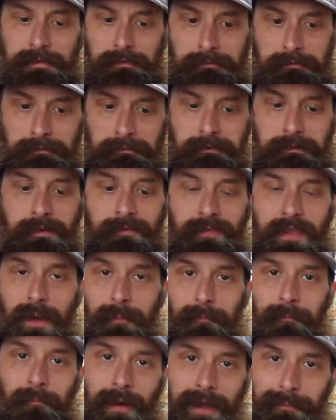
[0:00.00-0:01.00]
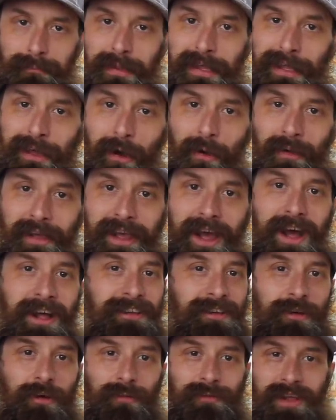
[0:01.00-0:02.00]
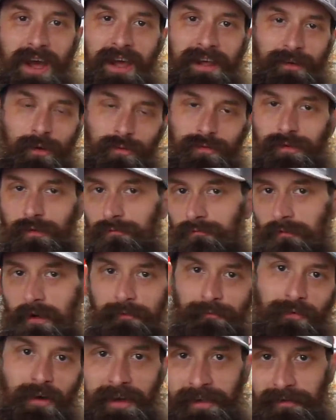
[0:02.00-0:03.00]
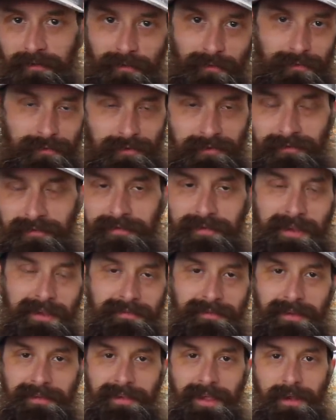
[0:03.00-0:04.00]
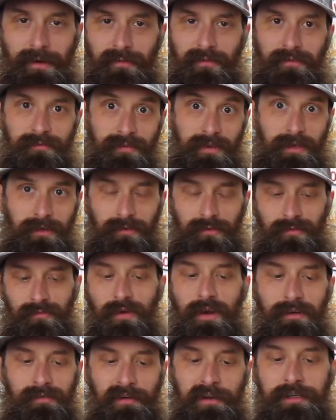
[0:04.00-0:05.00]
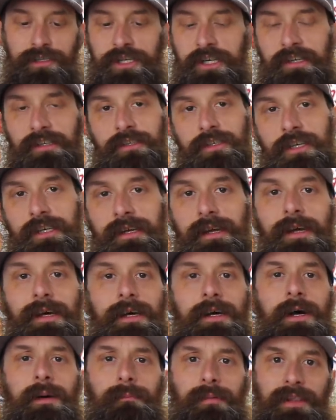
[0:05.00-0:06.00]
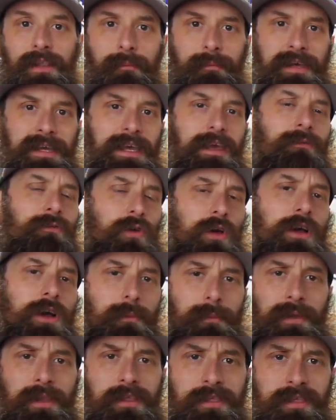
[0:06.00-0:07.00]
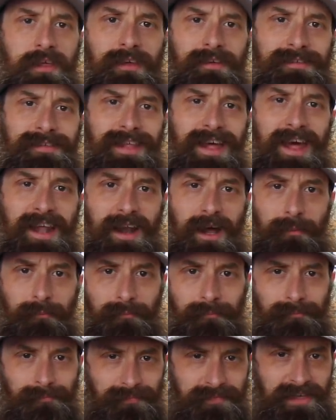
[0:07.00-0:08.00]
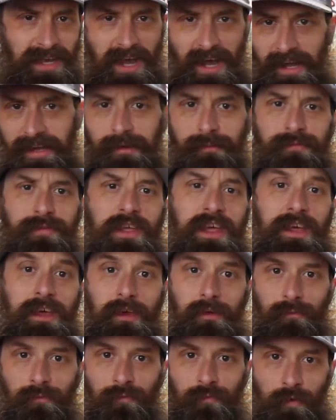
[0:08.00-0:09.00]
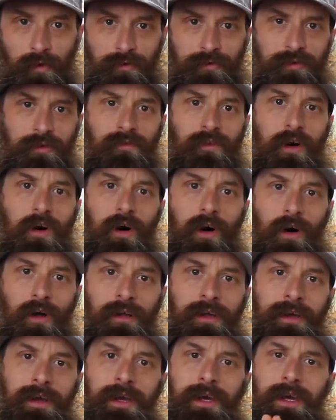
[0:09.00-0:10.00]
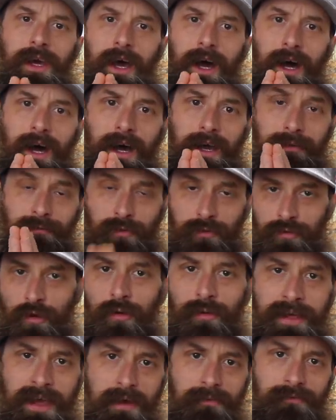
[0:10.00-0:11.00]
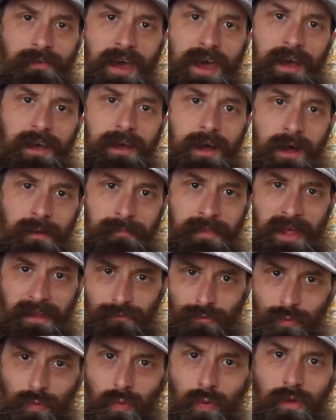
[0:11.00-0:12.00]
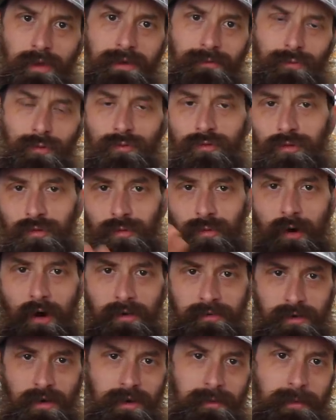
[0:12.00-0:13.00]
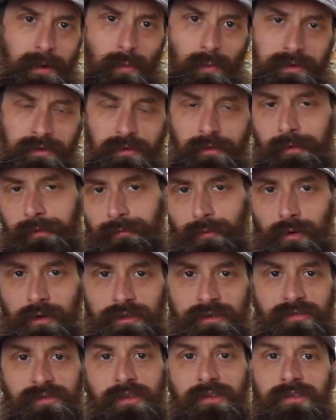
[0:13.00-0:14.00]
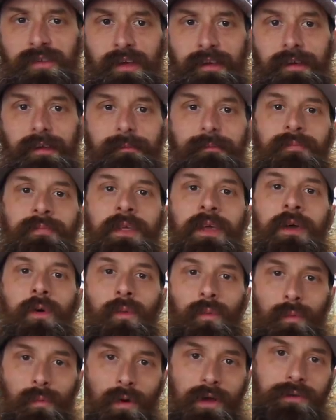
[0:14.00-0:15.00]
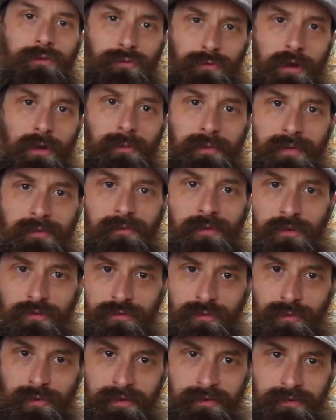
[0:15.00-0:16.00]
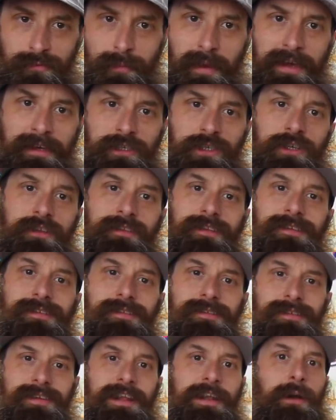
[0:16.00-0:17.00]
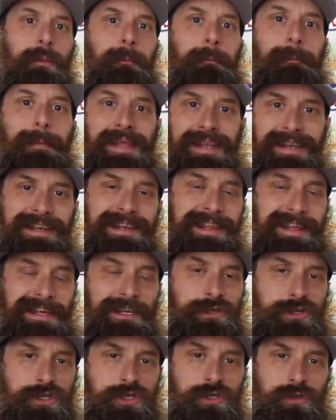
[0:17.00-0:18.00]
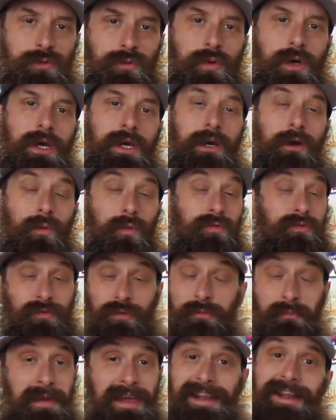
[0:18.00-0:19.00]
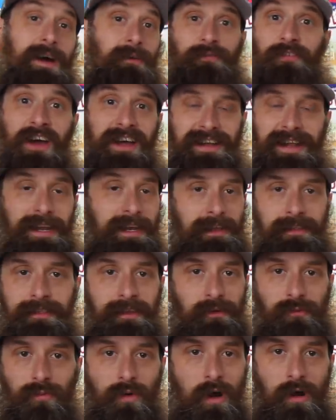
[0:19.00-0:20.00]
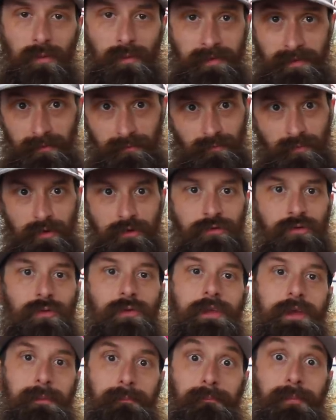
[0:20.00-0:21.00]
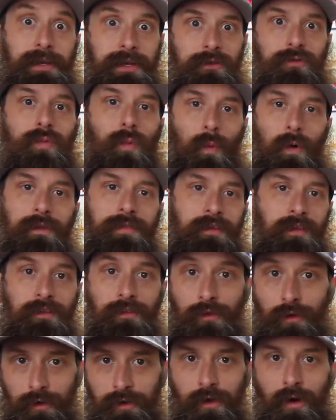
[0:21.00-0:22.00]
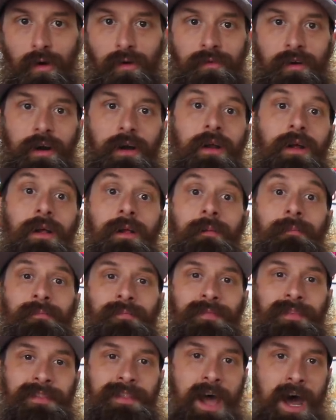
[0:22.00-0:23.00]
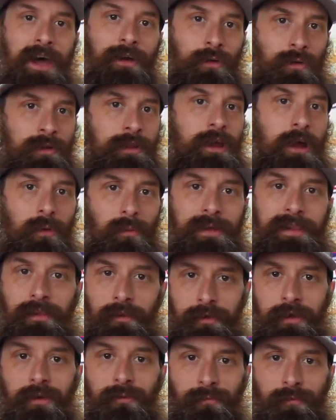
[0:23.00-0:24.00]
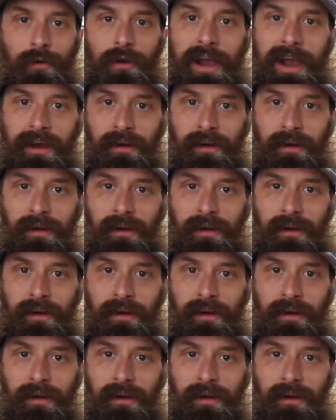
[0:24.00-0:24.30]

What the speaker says: that might be going on. You know, diagnosing rough idles and things like that over video is very, very challenging. But let me give you a couple of things that I'm kind of thinking. First of all, if you don't have VagCom, that's cool. If you do, I'll talk about what to look for in just a second. We want to start with a visual inspection. This is an intermittent issue. So you may not find anything wrong with it visually, but it's worth a look over. Not only are we looking for